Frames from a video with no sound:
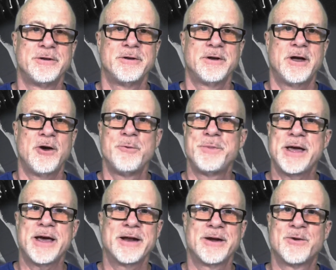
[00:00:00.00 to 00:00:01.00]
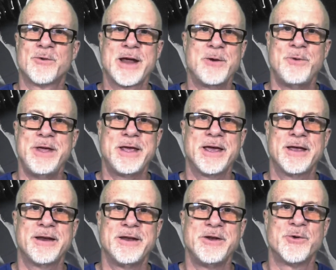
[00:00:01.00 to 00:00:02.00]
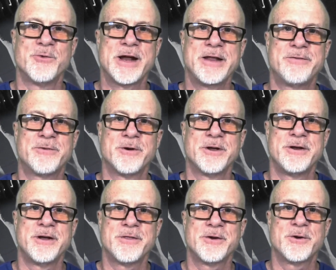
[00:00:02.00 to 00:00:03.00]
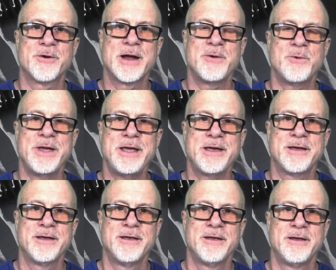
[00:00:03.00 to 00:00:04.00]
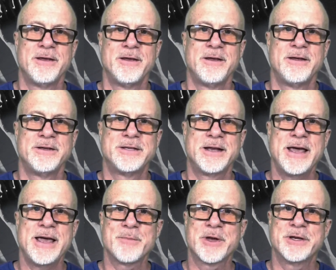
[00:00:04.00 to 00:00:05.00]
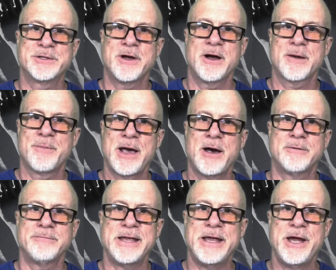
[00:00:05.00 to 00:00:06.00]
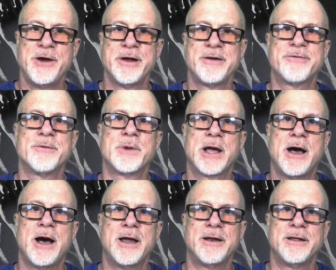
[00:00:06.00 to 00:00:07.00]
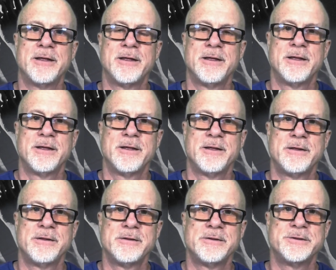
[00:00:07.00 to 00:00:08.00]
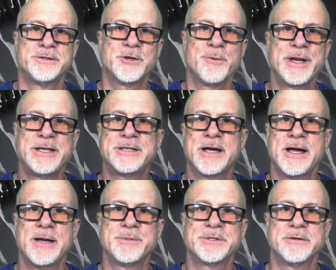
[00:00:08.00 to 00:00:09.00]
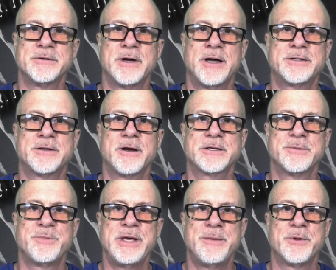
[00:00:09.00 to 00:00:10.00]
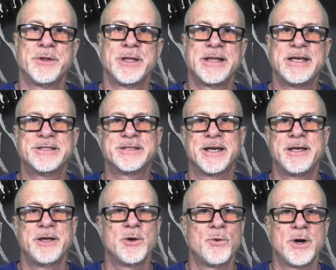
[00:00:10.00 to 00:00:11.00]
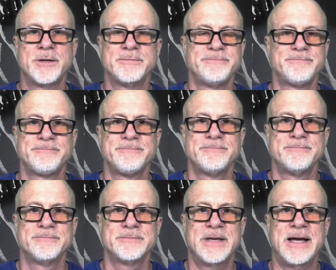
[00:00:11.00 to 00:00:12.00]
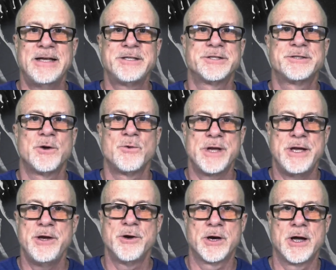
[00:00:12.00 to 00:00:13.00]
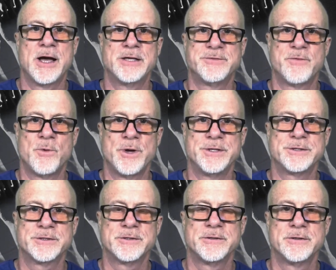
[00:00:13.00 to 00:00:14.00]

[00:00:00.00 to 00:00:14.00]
I hope you had a great weekend and you're ready for another great week. Today I'm going to talk about hearing from God. So many times I talk to people and they say, you know what? I just don't hear God's voice.